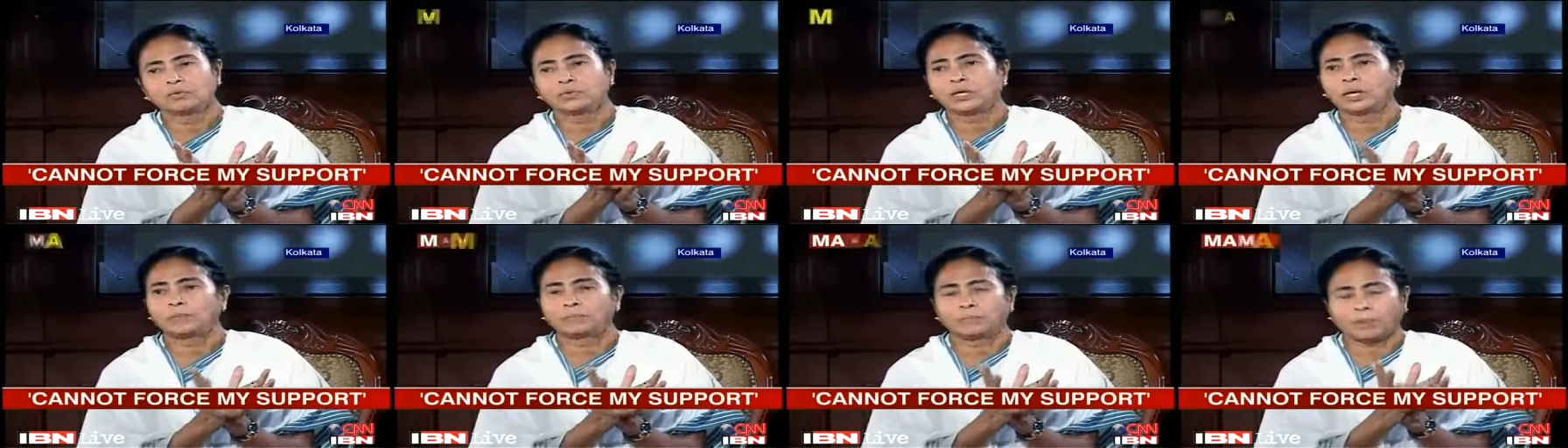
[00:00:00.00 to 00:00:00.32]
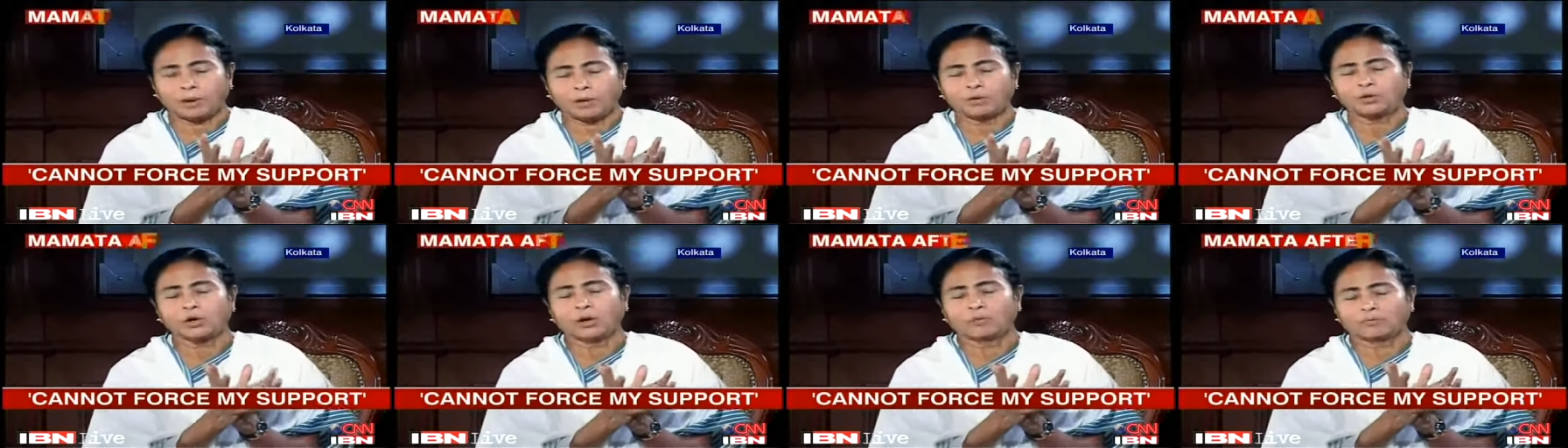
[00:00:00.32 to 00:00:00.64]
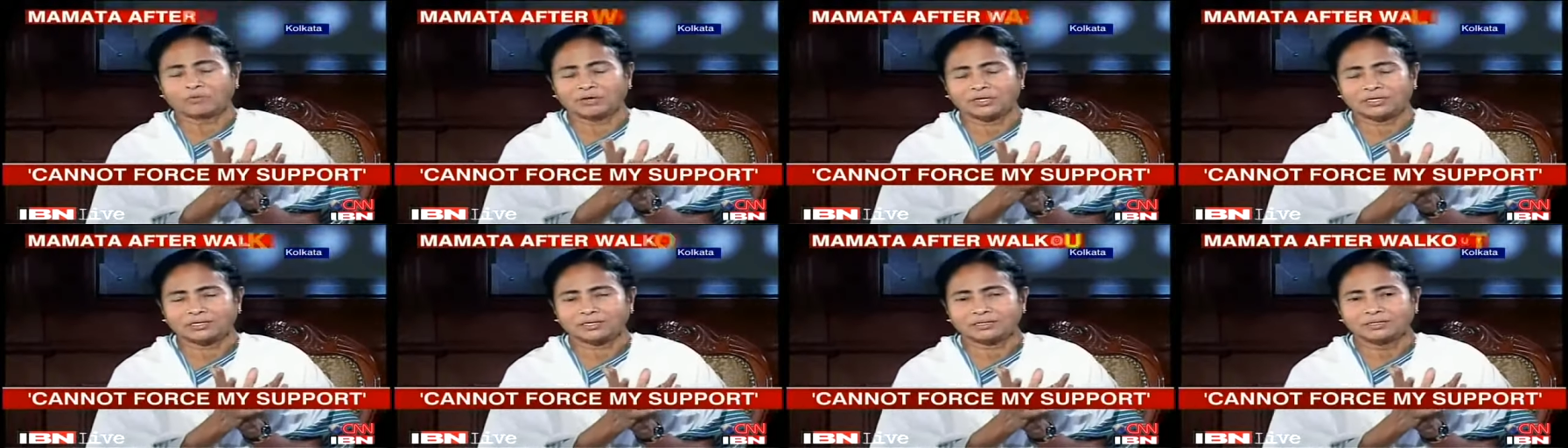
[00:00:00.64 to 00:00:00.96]
We are proud of
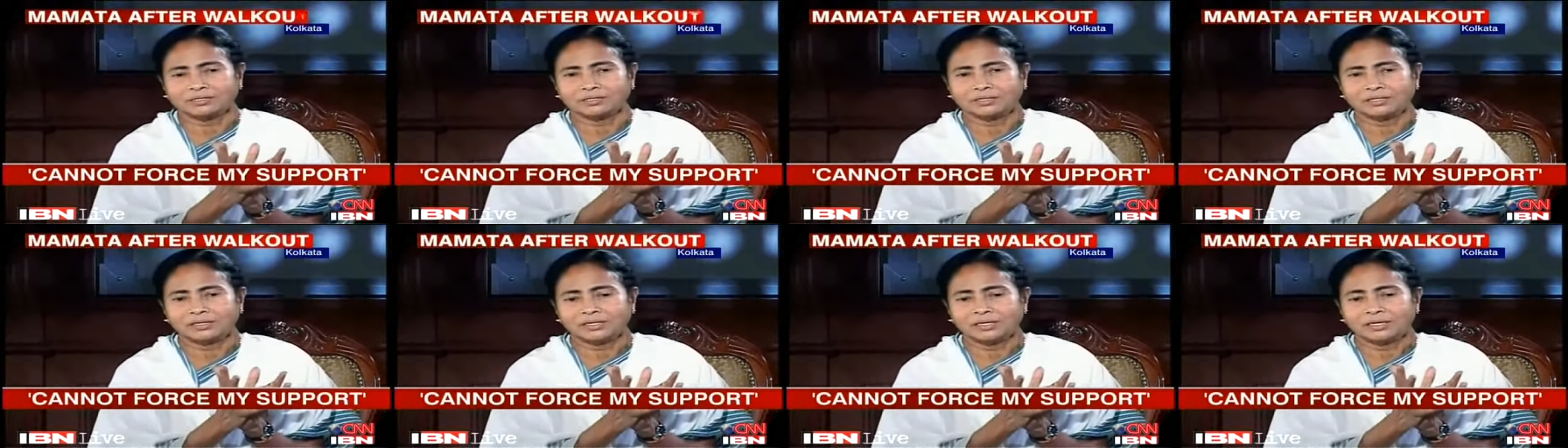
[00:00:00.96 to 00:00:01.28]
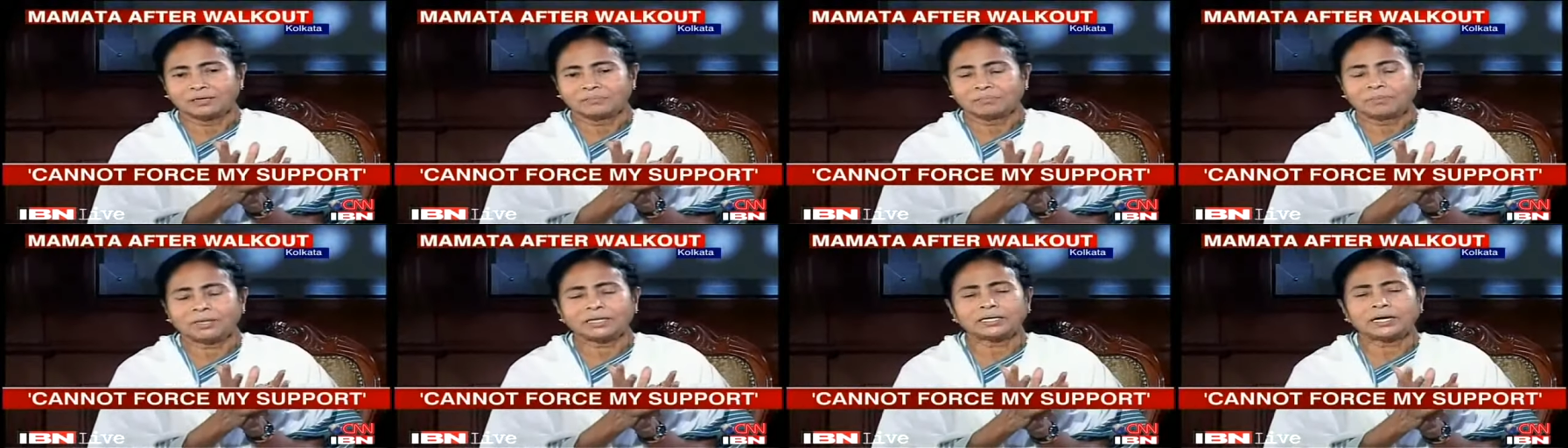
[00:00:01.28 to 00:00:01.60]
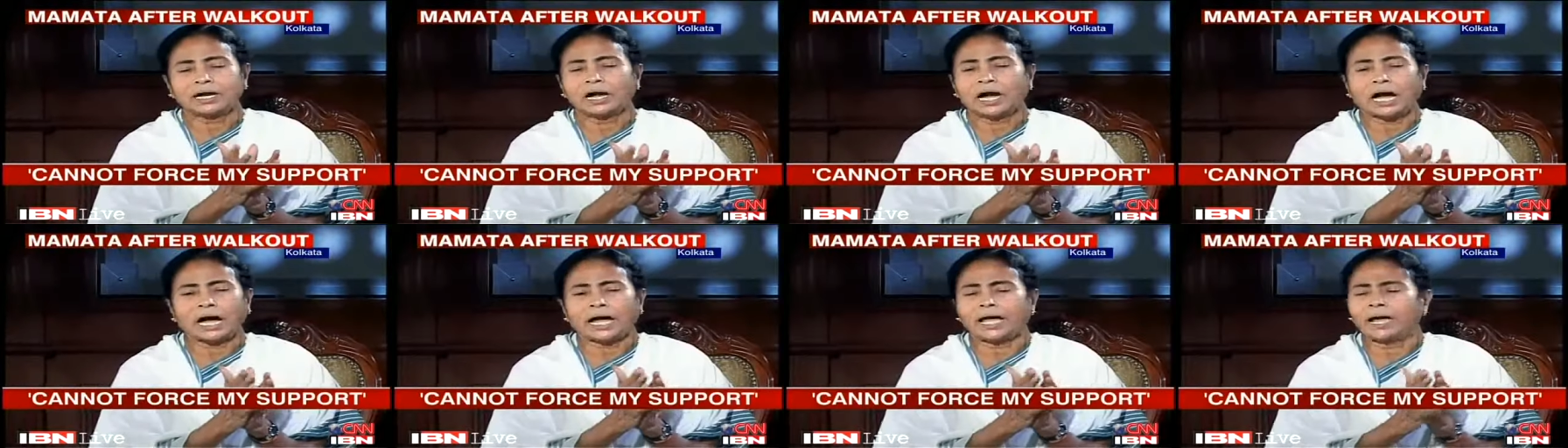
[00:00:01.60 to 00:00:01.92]
it. But
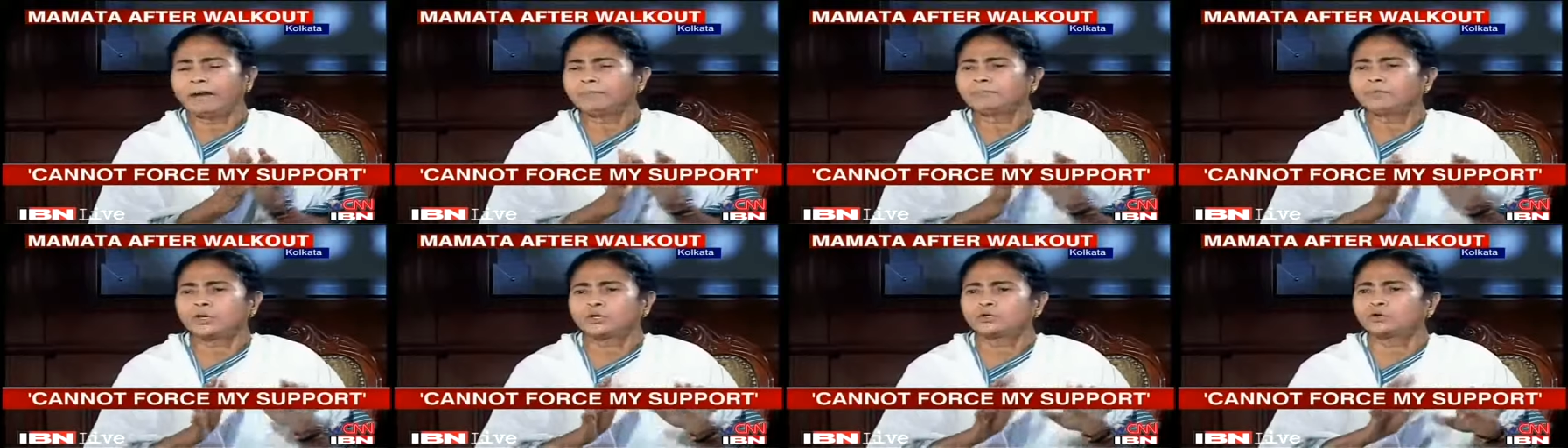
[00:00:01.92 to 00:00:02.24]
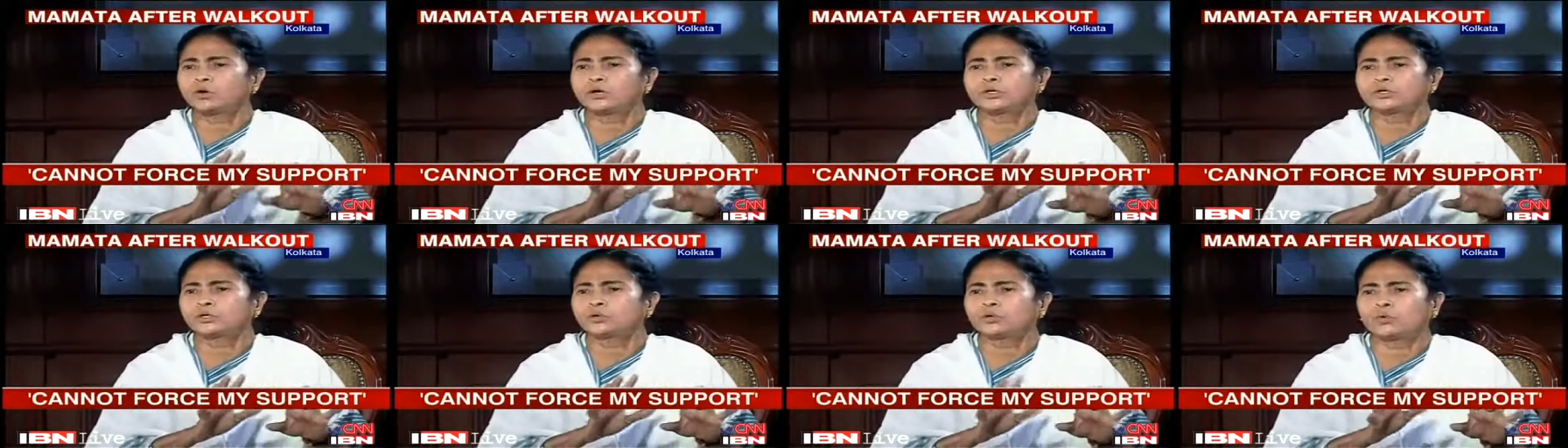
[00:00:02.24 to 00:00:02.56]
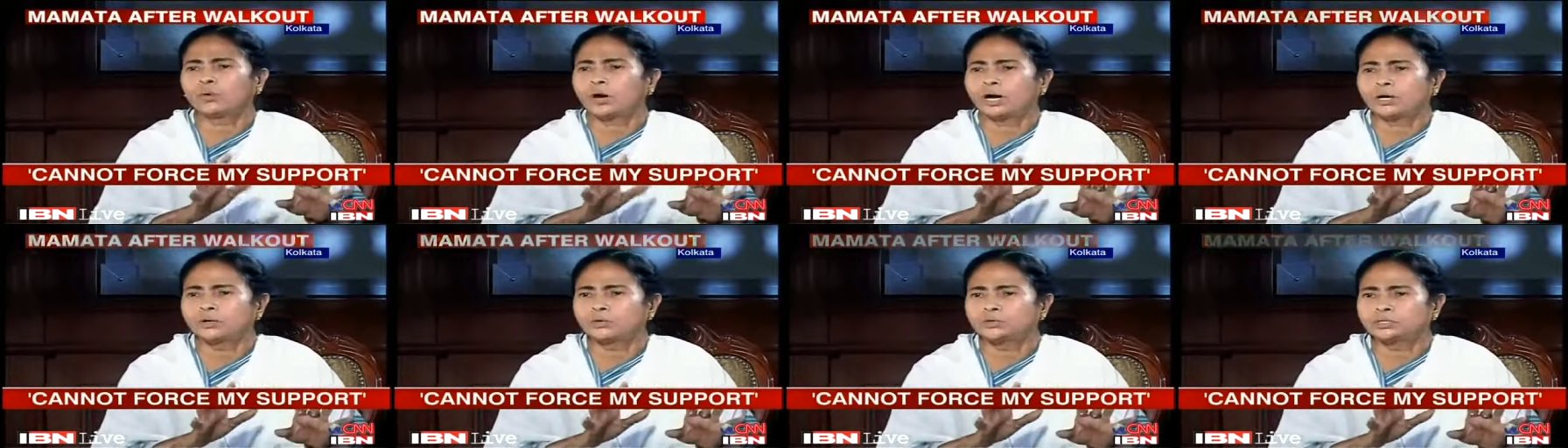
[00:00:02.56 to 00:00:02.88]
I am not going to
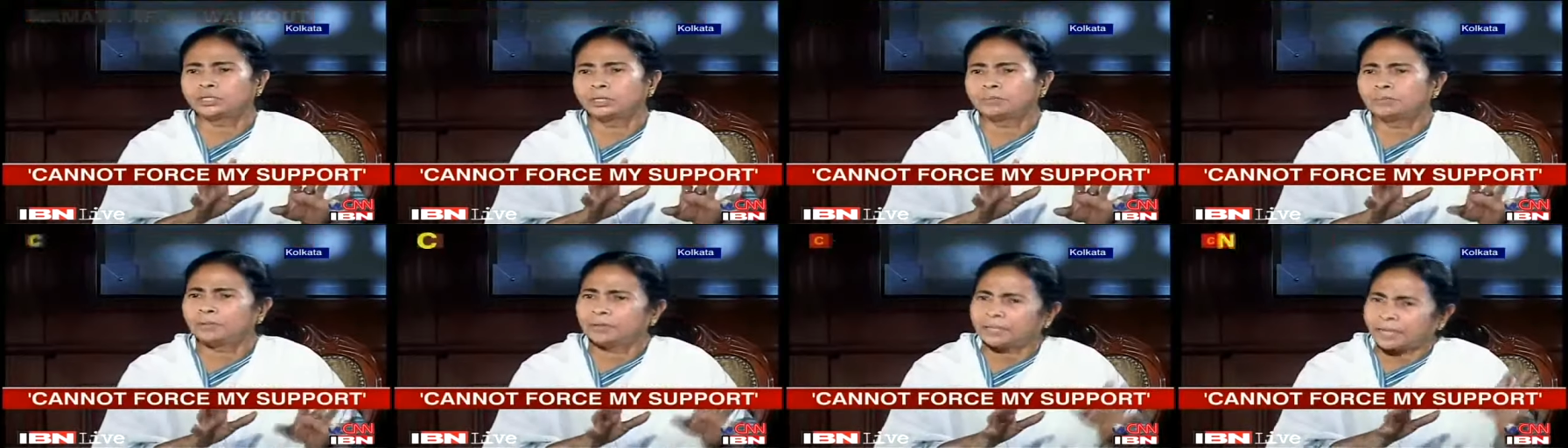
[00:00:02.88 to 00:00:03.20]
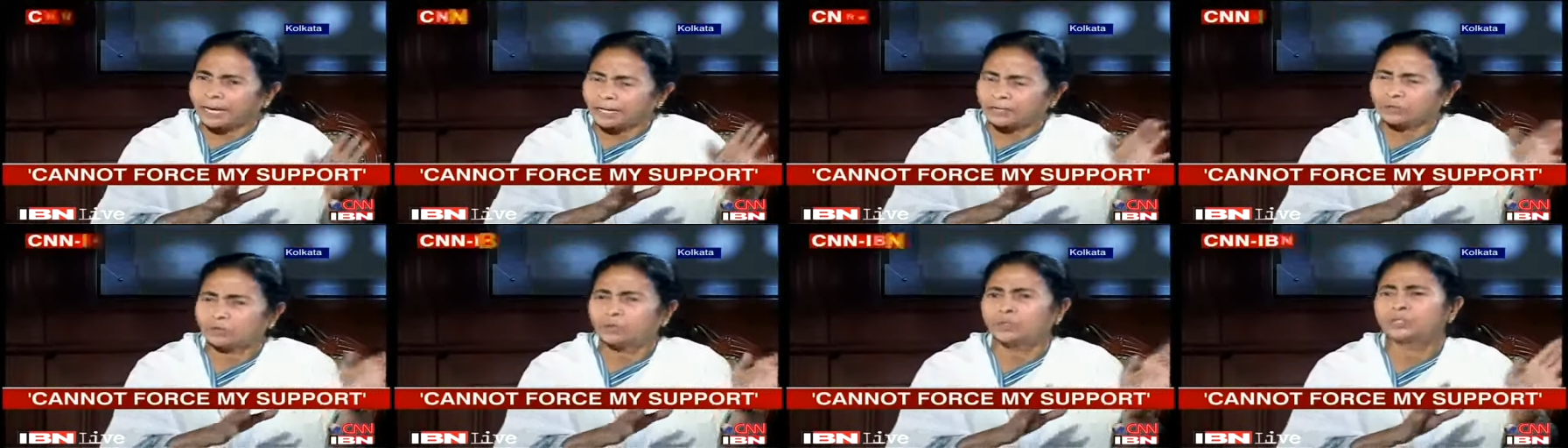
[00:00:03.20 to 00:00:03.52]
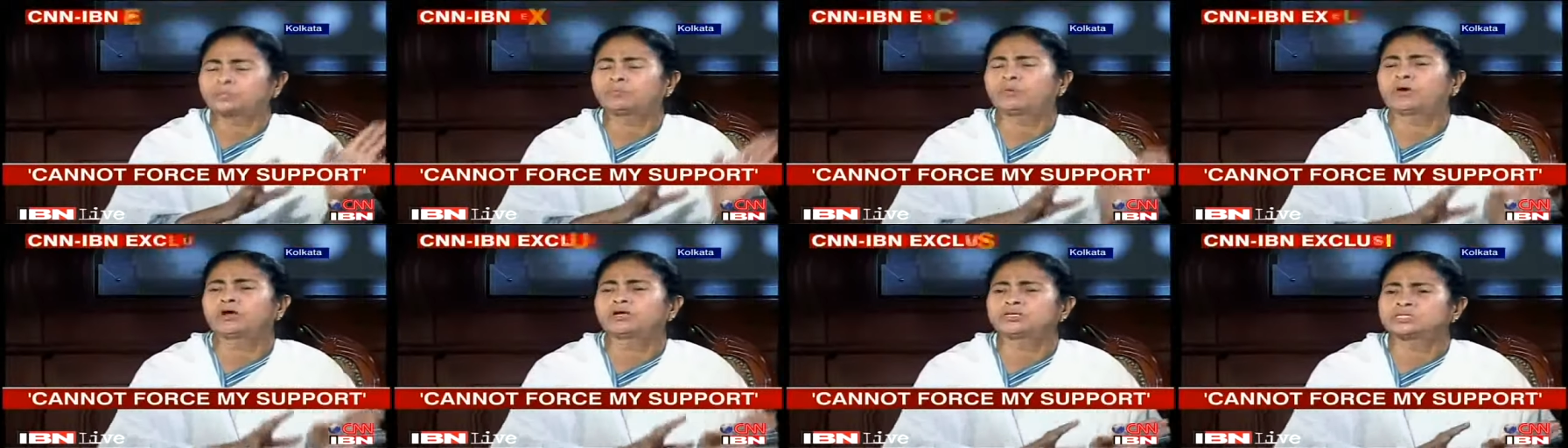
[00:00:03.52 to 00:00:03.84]
quarrel with him. He can do
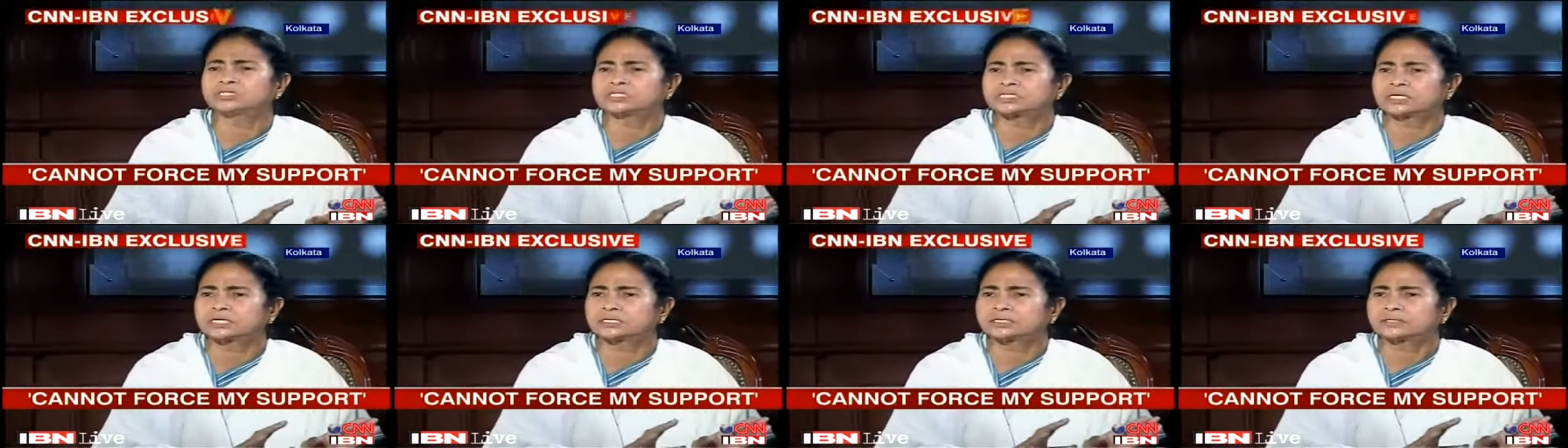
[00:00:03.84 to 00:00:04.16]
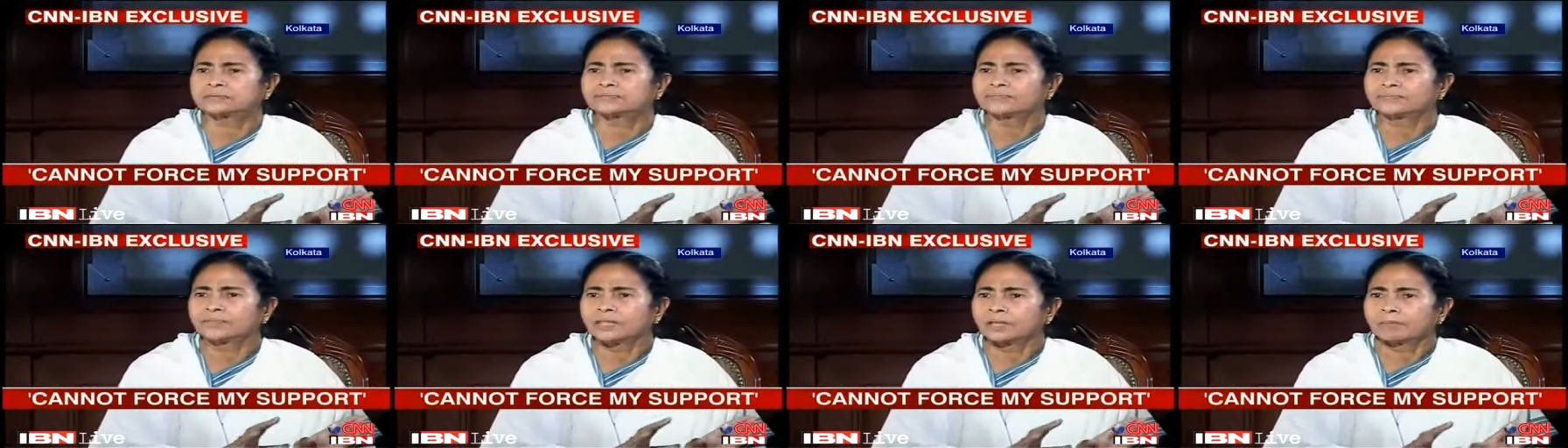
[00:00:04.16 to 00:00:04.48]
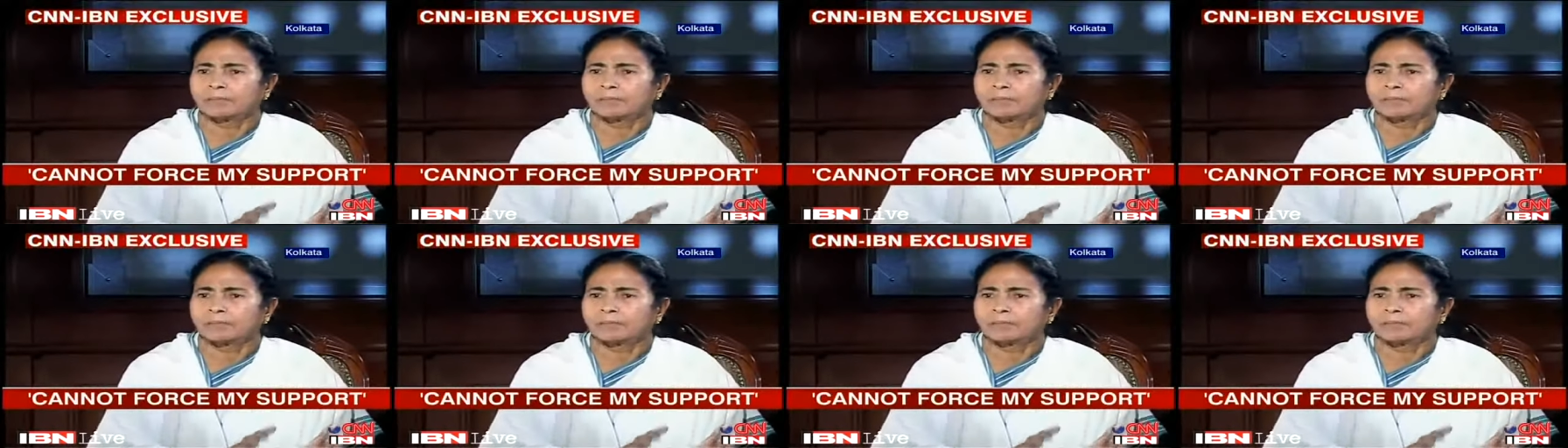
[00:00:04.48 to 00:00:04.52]
it for his state.